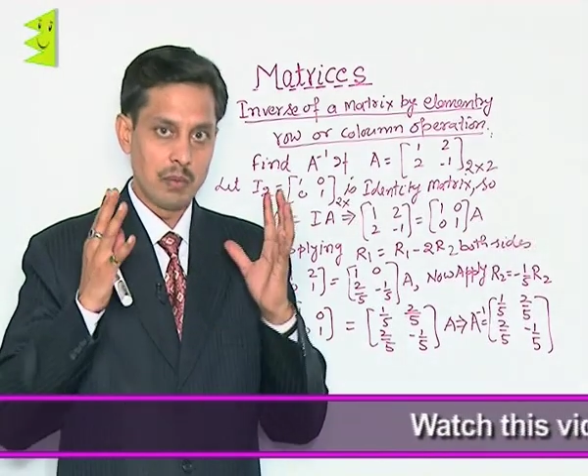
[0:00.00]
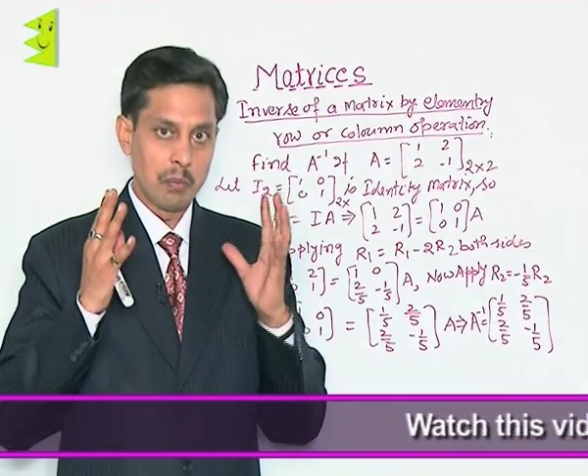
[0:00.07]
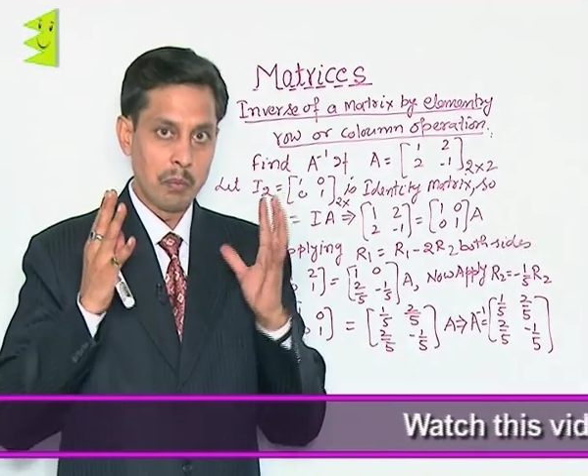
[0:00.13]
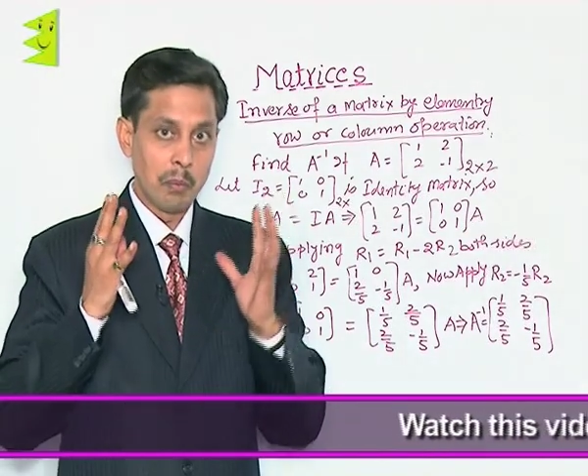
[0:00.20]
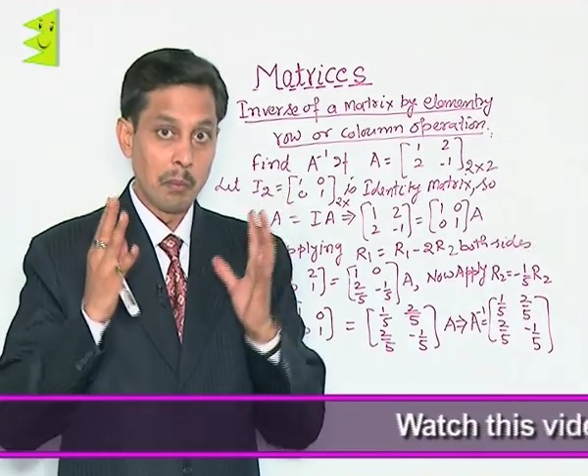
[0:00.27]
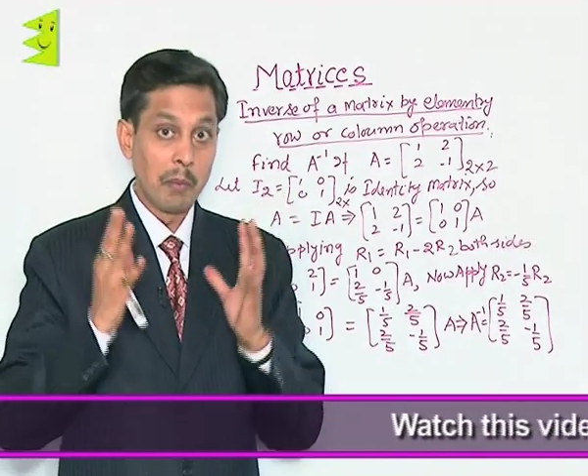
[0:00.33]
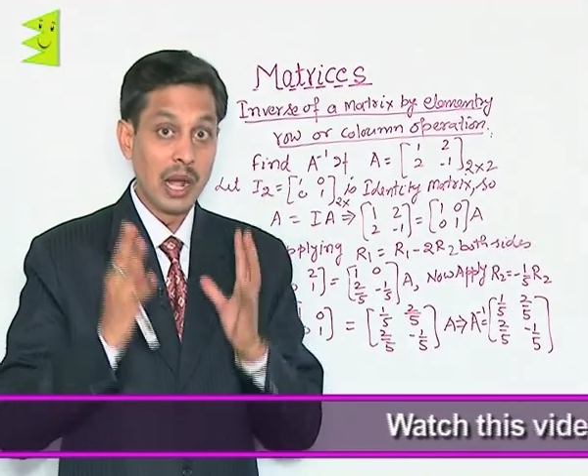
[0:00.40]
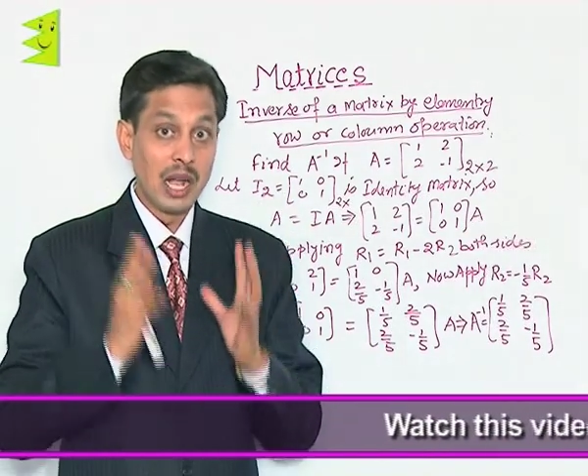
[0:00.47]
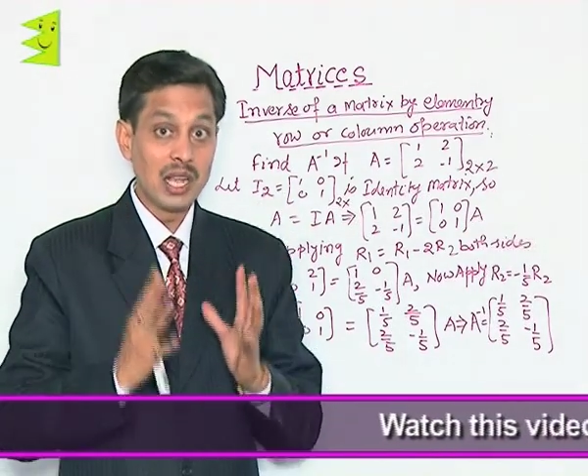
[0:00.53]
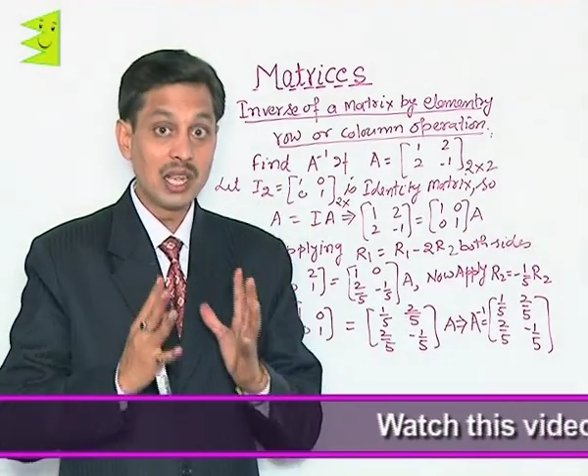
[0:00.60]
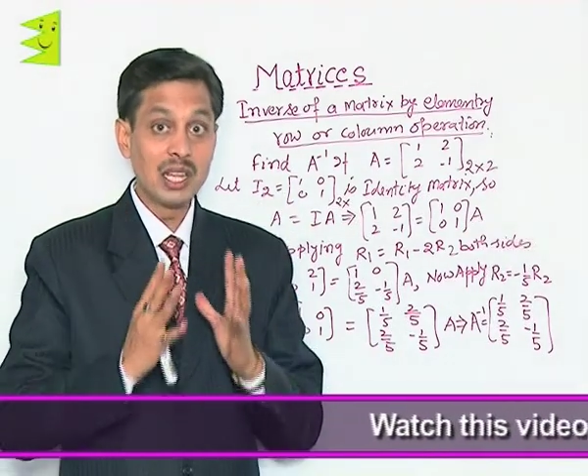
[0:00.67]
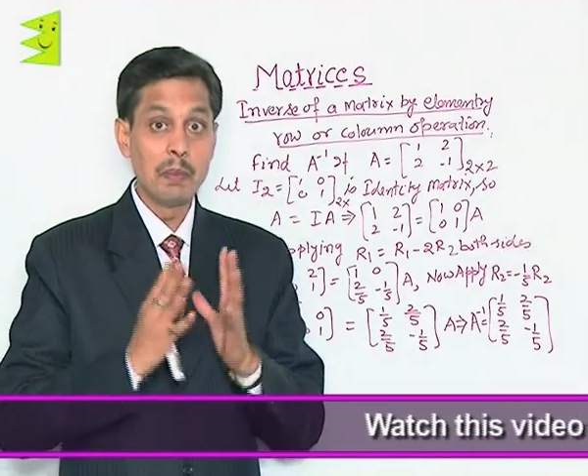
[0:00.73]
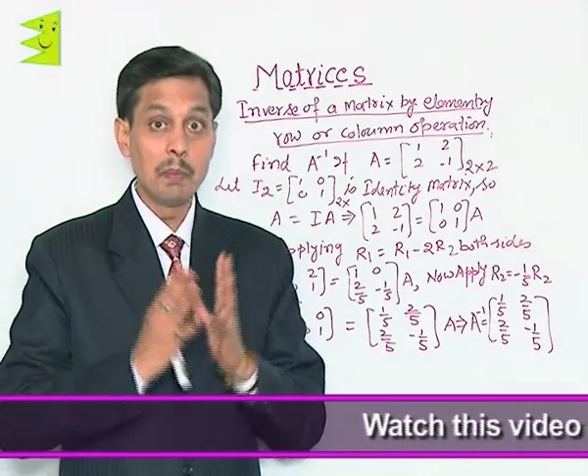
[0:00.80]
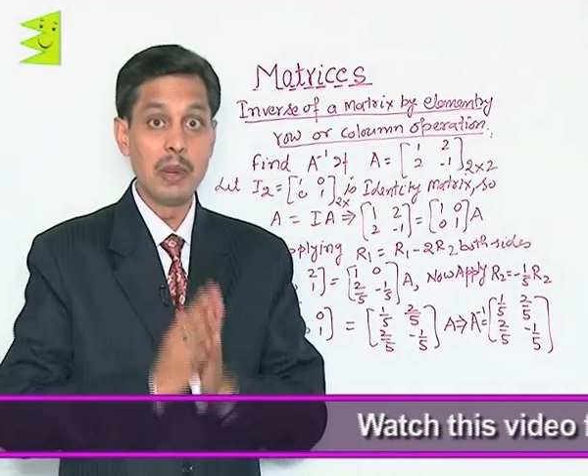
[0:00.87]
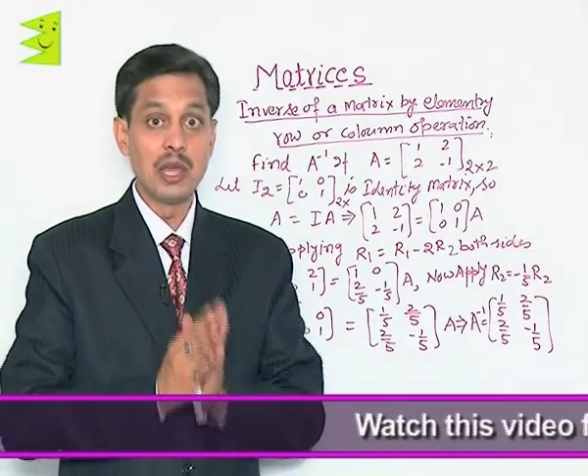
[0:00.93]

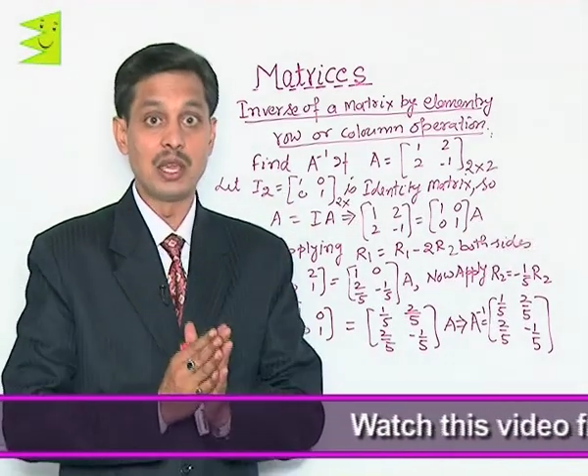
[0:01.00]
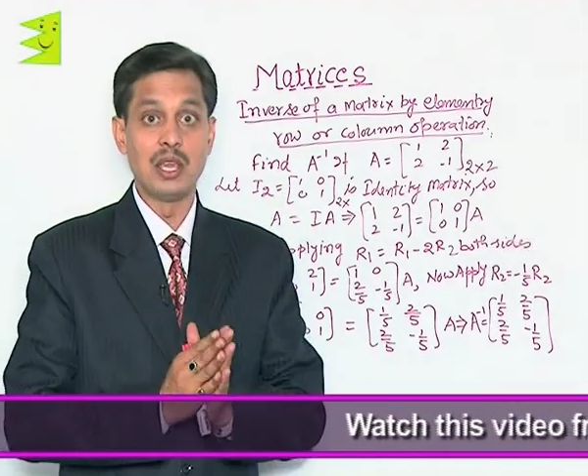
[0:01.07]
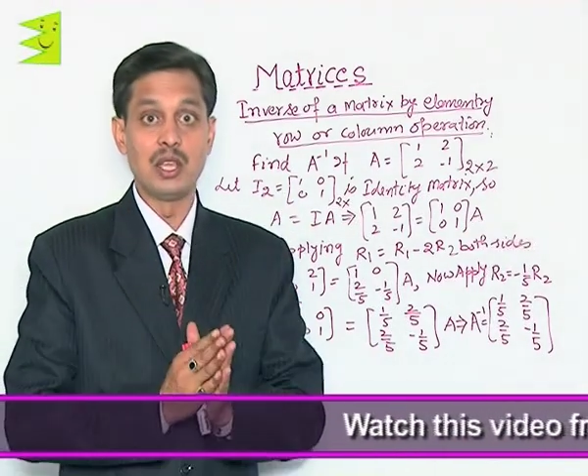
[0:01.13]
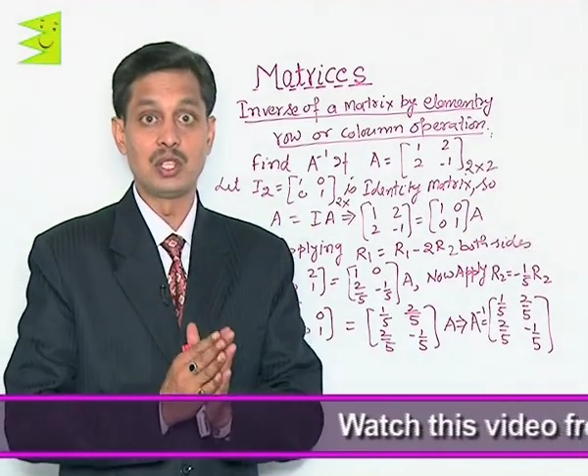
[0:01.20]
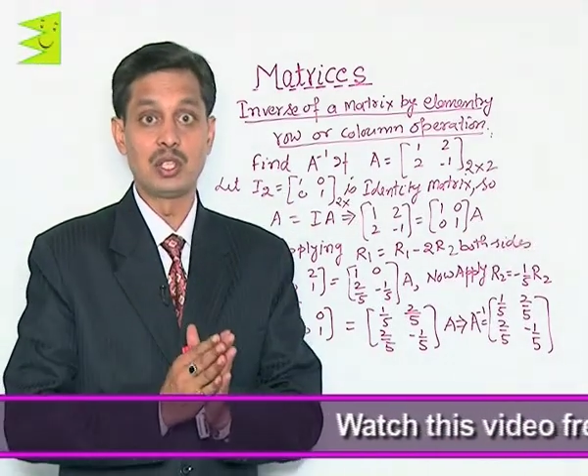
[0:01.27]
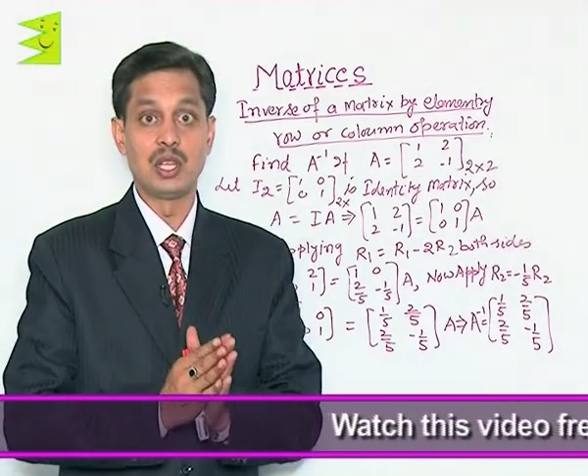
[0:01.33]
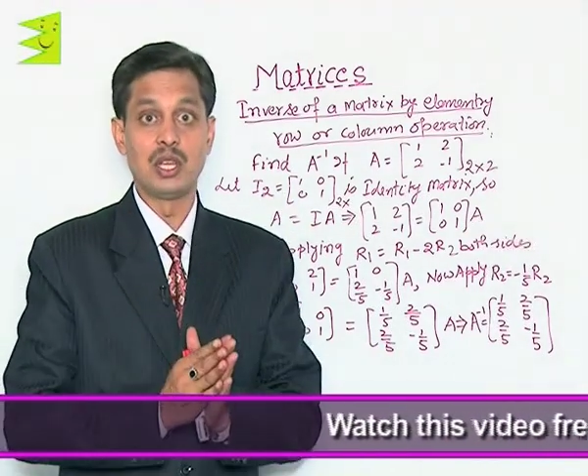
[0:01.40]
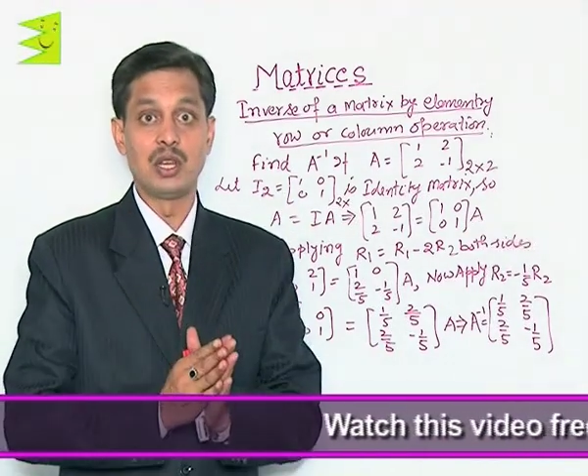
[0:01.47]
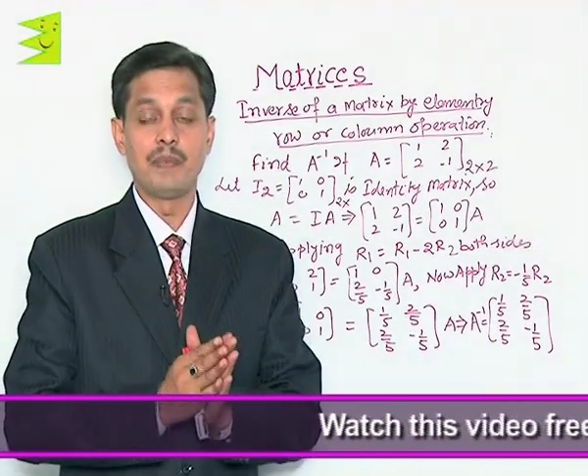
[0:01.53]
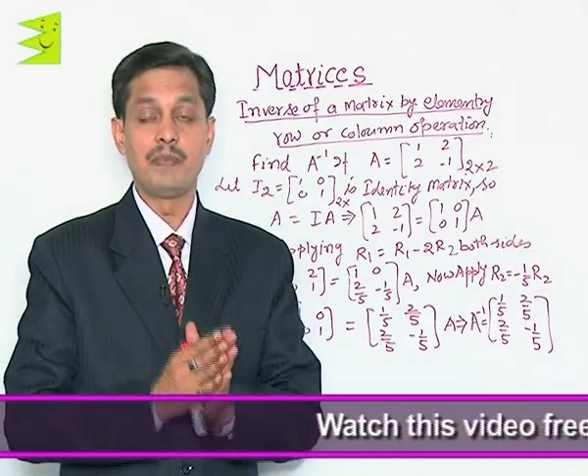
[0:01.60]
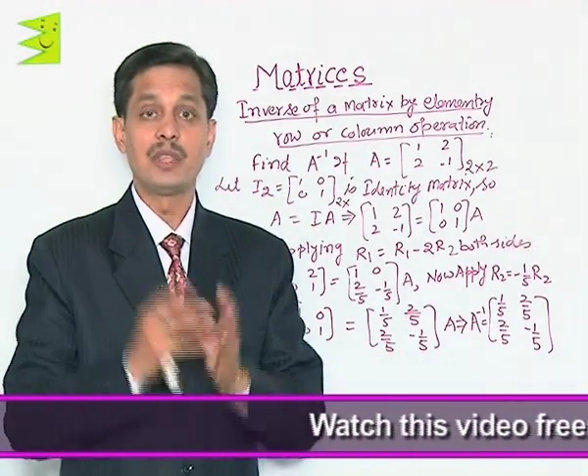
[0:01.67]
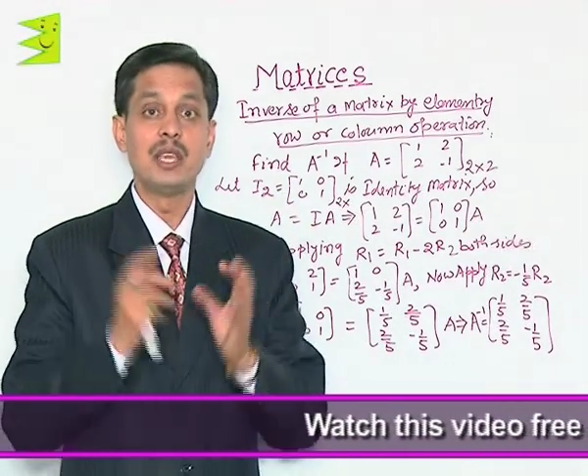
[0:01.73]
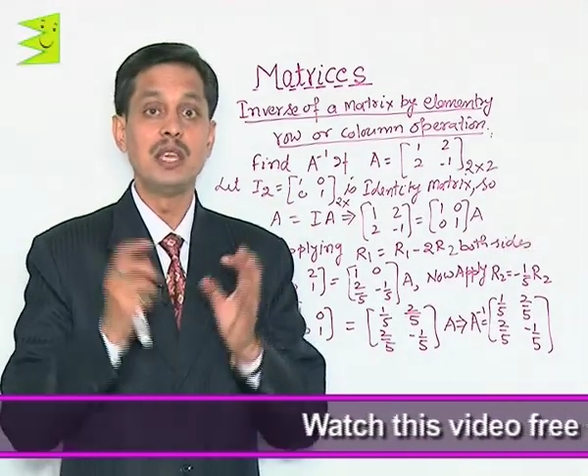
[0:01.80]
multiplication